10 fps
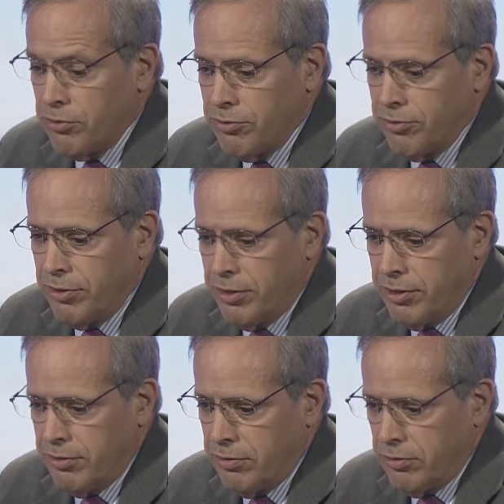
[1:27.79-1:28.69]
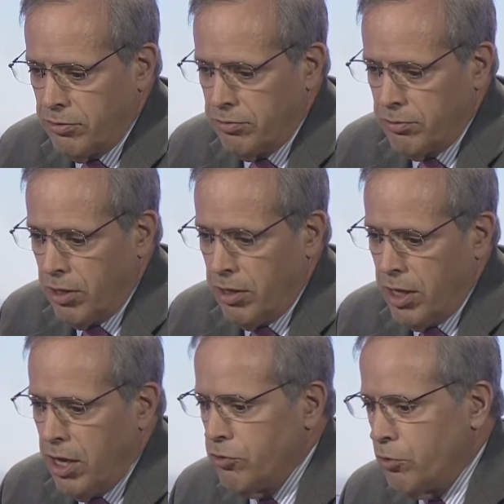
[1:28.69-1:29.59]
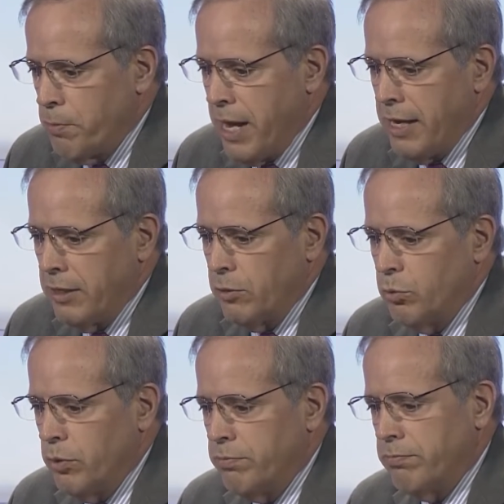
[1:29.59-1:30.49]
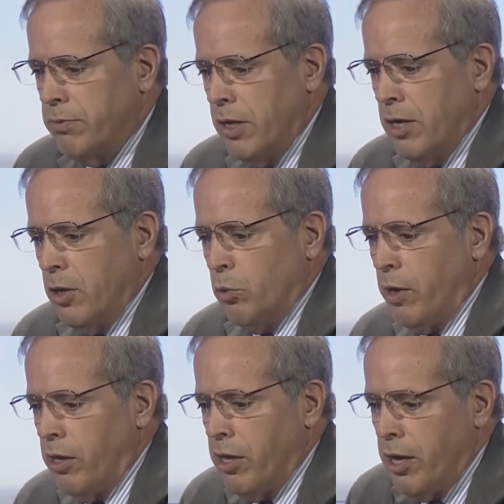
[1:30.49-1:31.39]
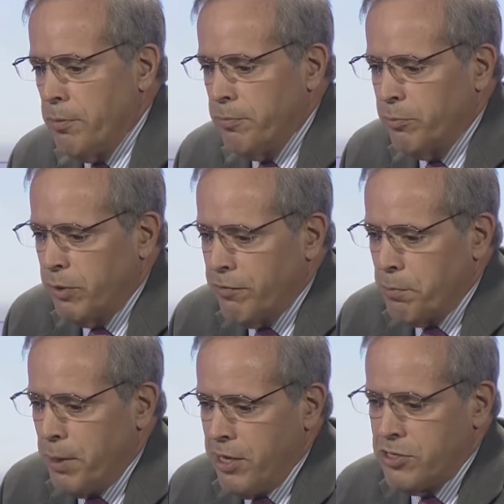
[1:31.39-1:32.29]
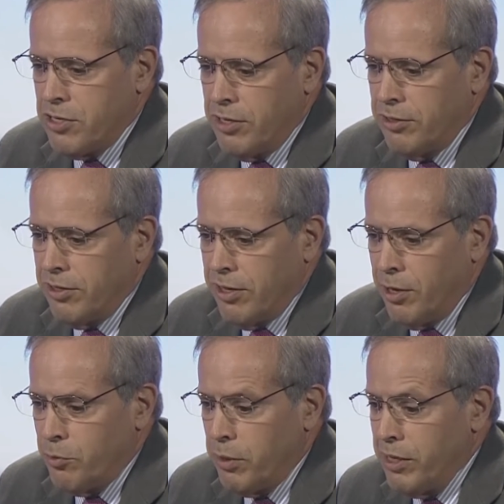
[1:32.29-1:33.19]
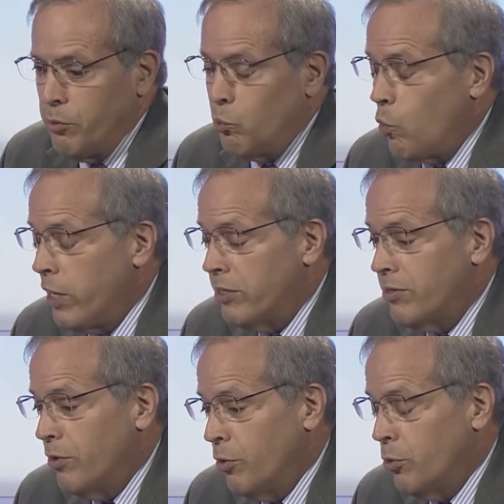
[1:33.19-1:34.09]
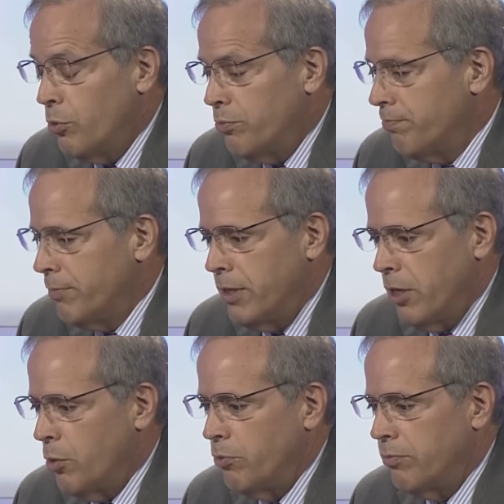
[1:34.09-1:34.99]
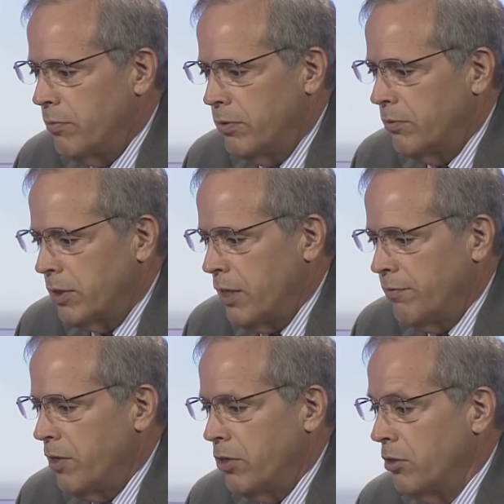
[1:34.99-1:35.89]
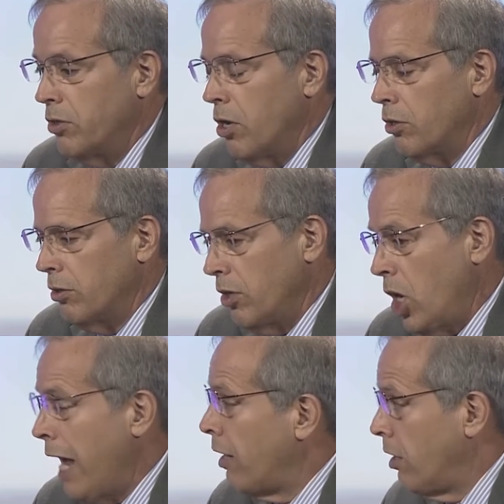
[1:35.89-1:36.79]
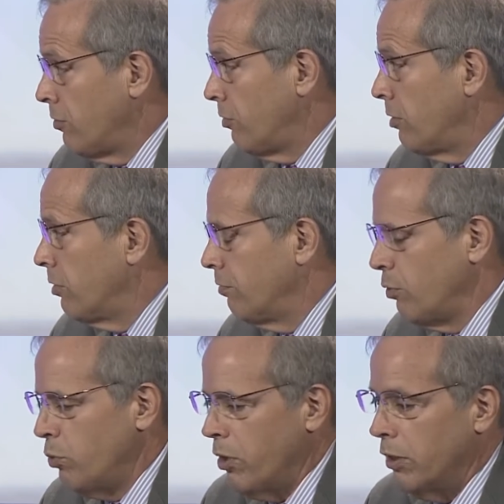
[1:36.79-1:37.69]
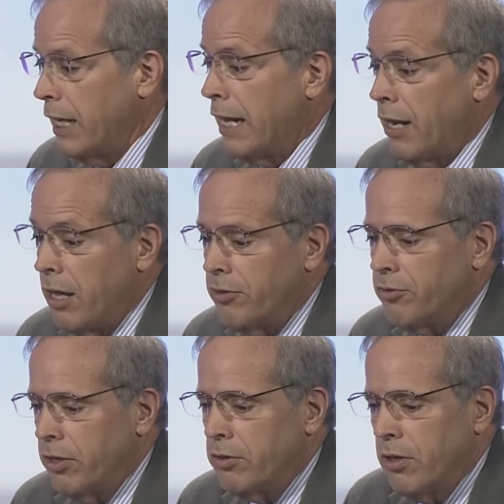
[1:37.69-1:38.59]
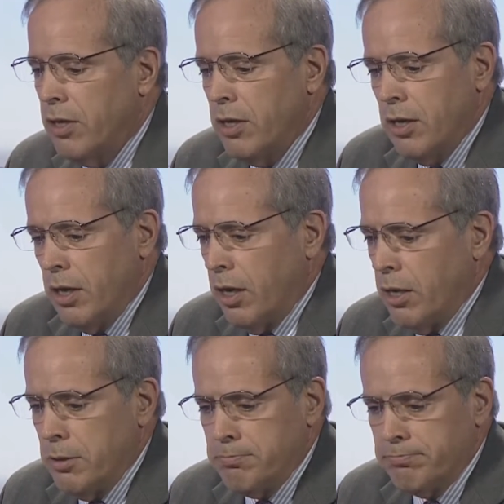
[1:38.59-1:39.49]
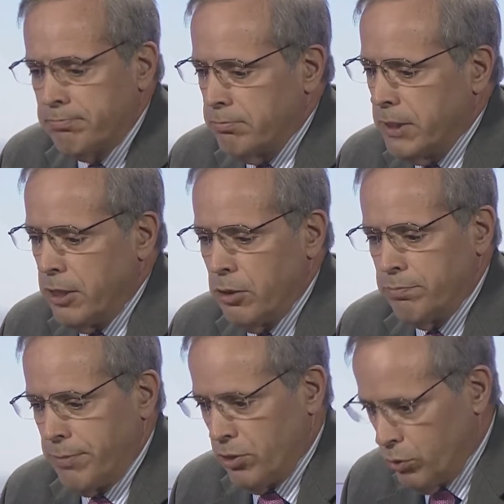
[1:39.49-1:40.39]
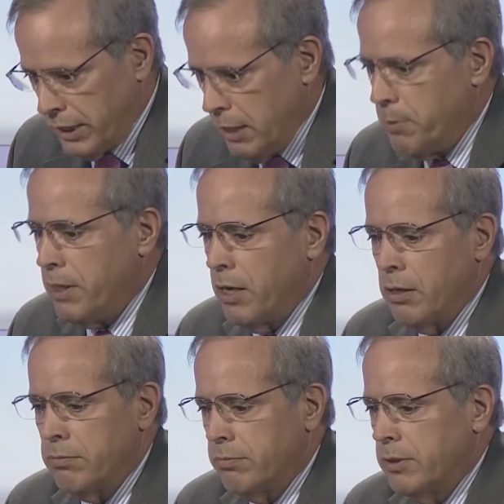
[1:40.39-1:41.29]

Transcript: A dramatic. Uh, dramatic yeah. would, well, um, we have a patient, uh, Raylene Witt, who, you know, kind of a young adolescent, if you will, late adolescent, um, you know, leukemia,